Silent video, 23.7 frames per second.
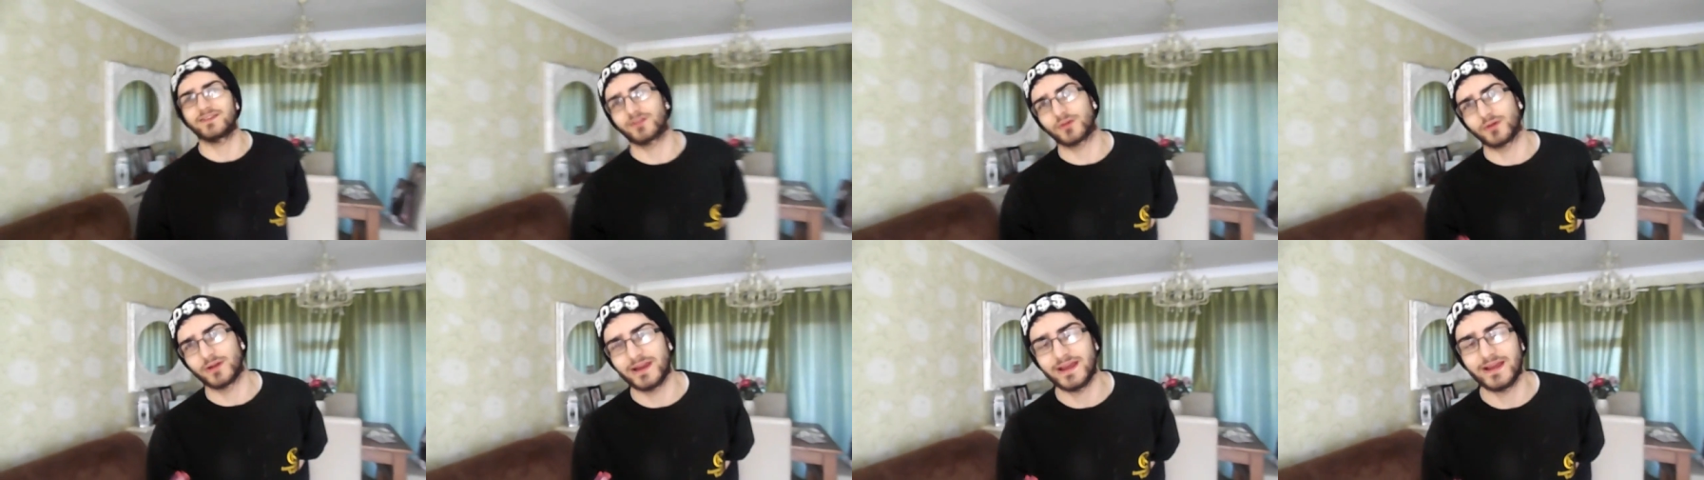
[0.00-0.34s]

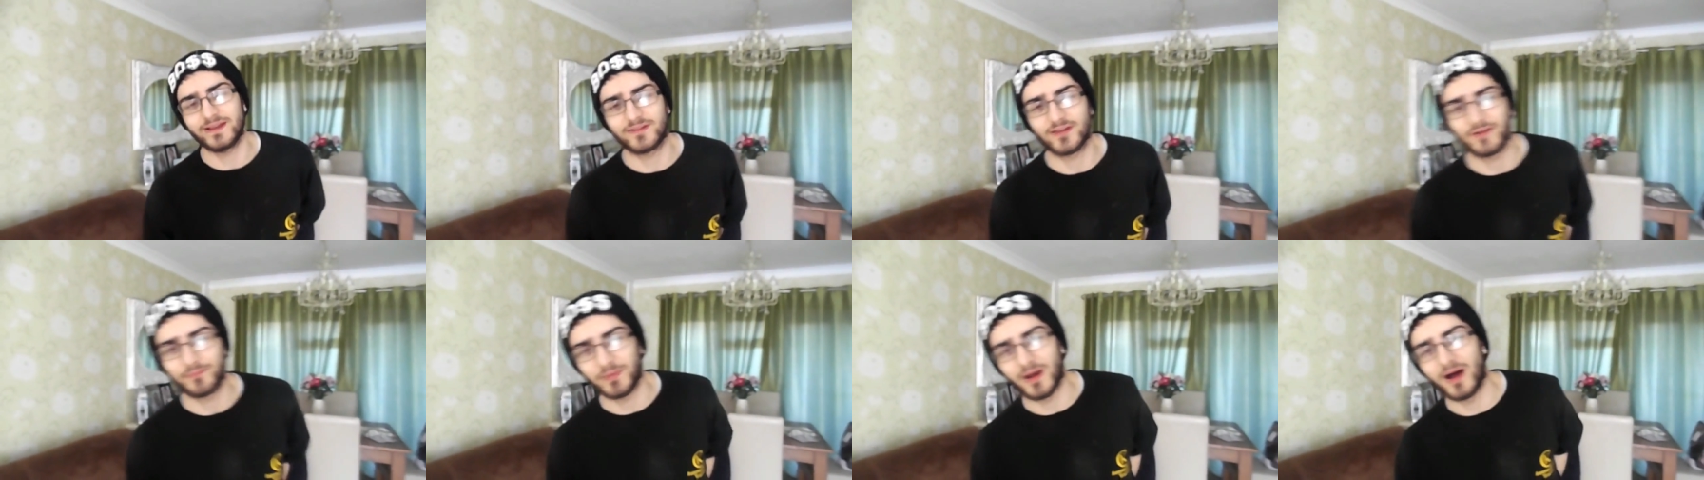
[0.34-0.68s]
on his
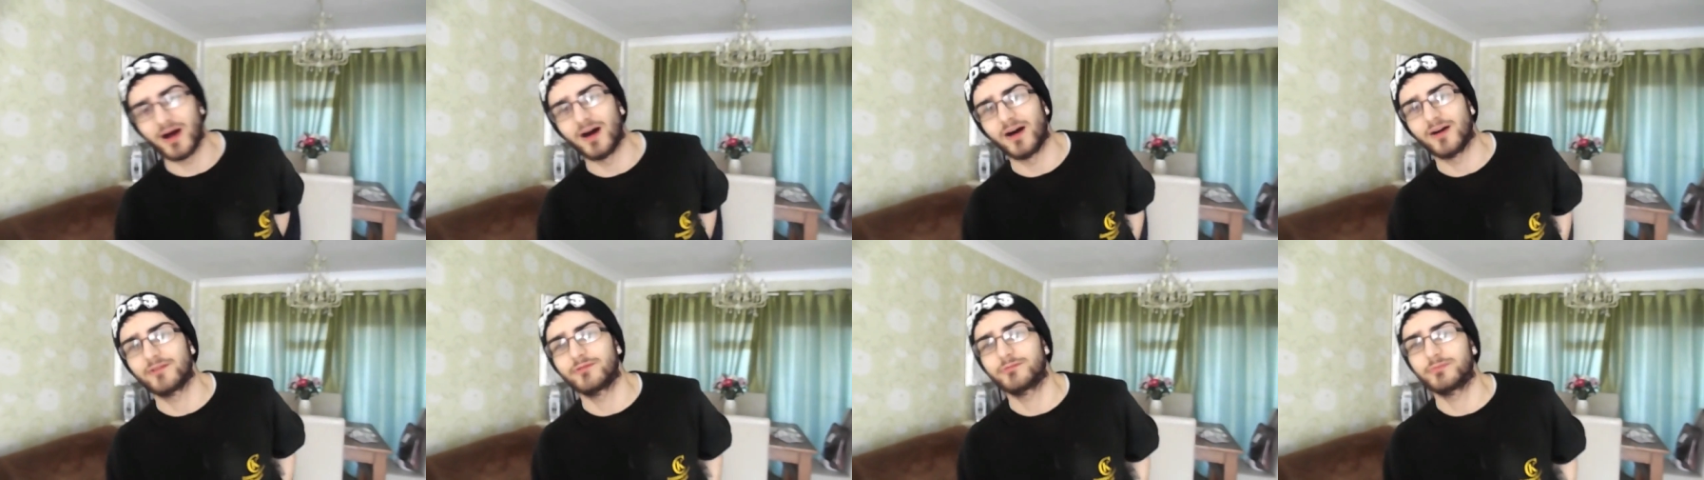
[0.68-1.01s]

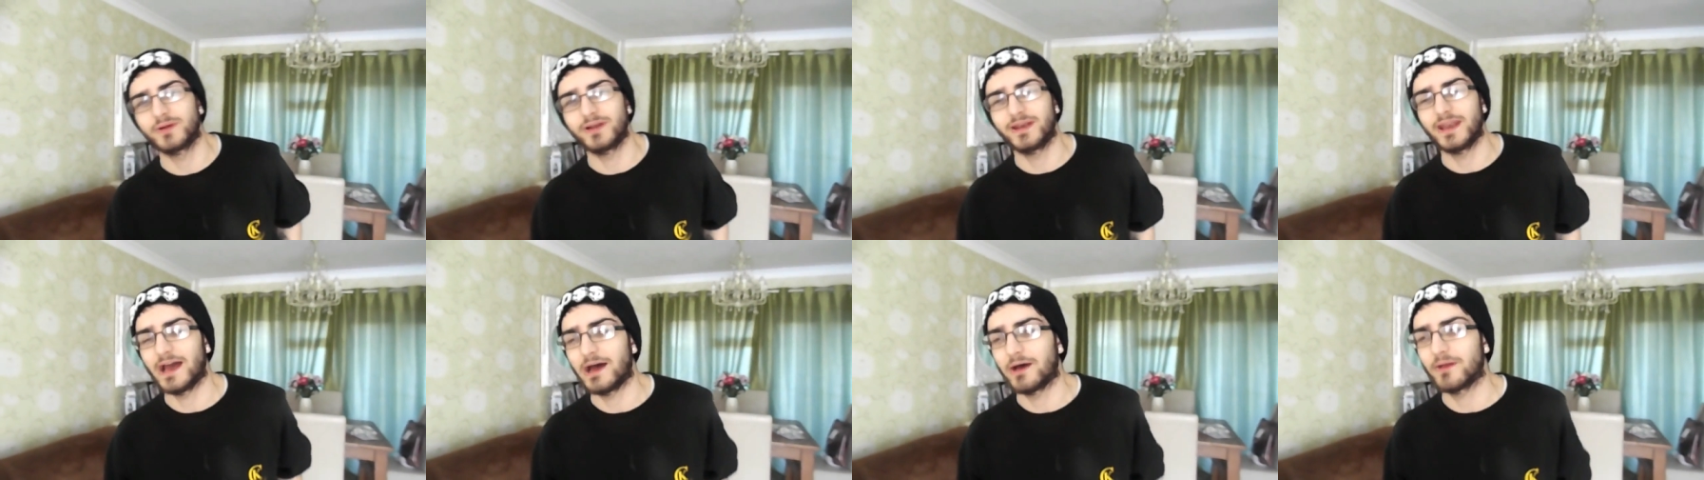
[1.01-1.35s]
behalf, but
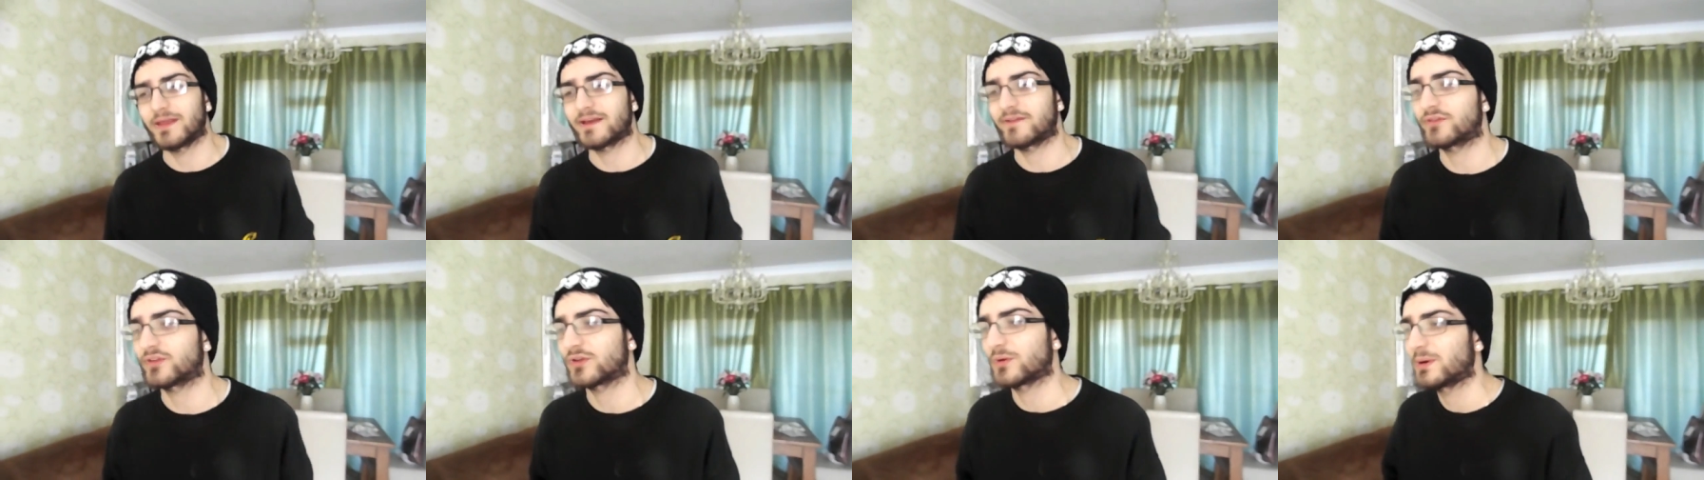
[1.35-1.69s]
now
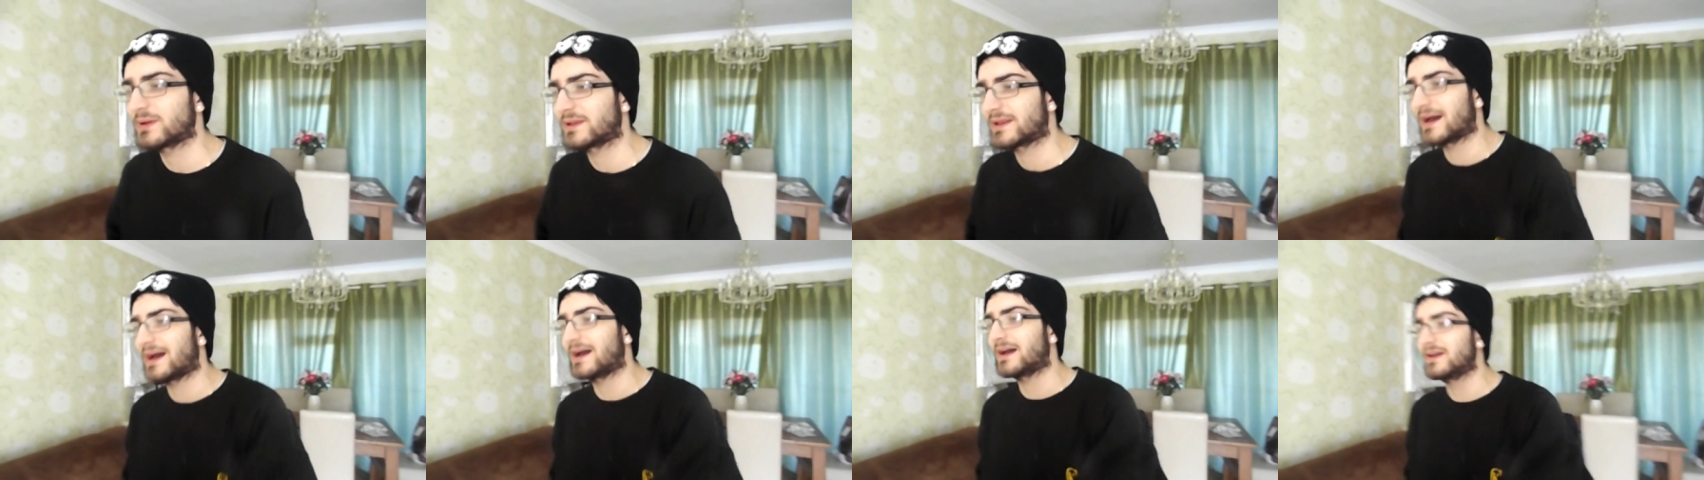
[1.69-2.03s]
they've sorted
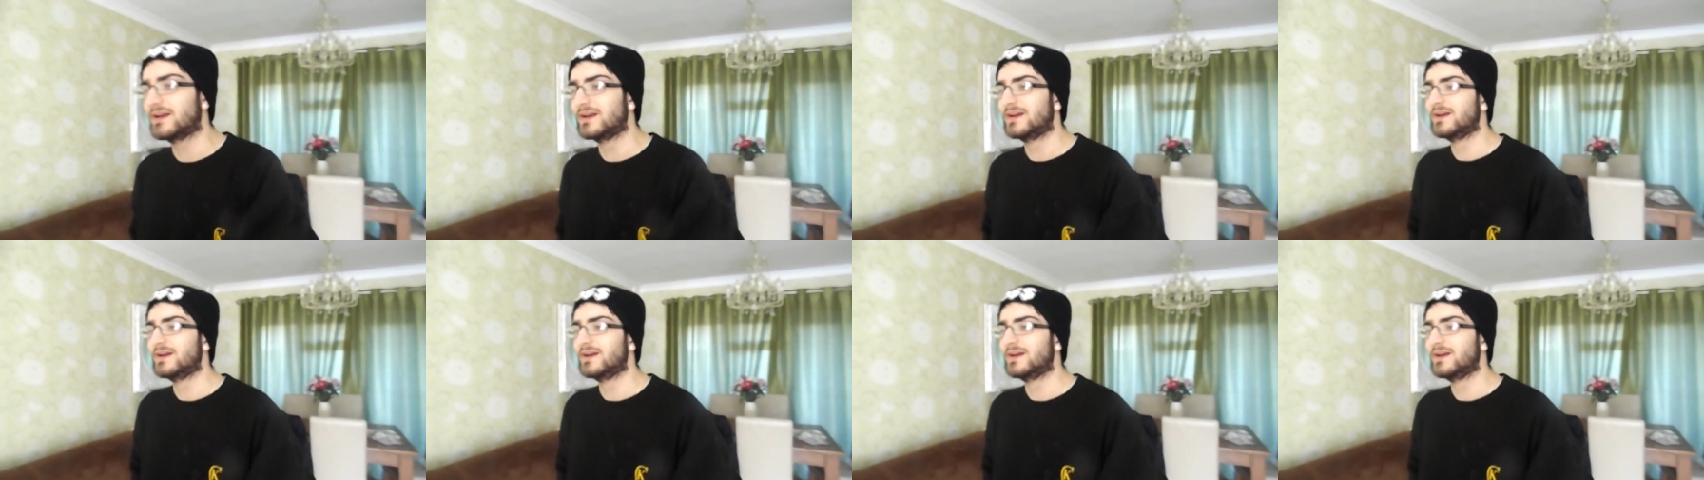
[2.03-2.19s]
that.